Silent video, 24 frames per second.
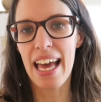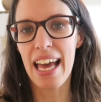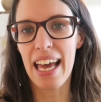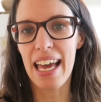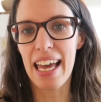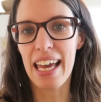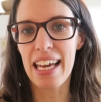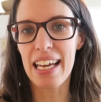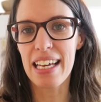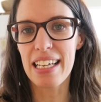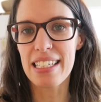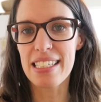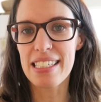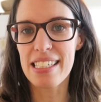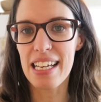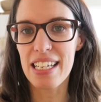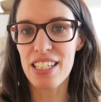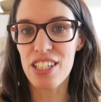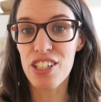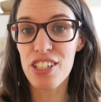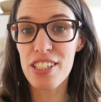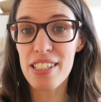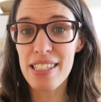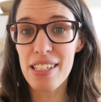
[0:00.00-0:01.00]
And uh,
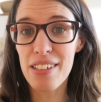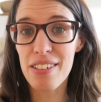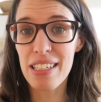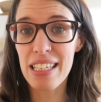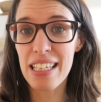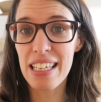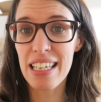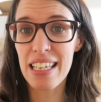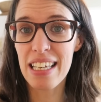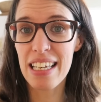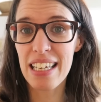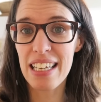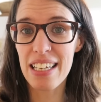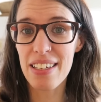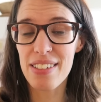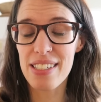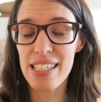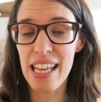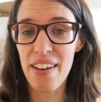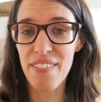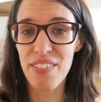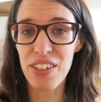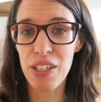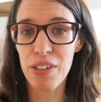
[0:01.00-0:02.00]
turns out he
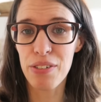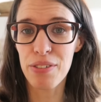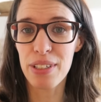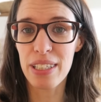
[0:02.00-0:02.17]
is having a,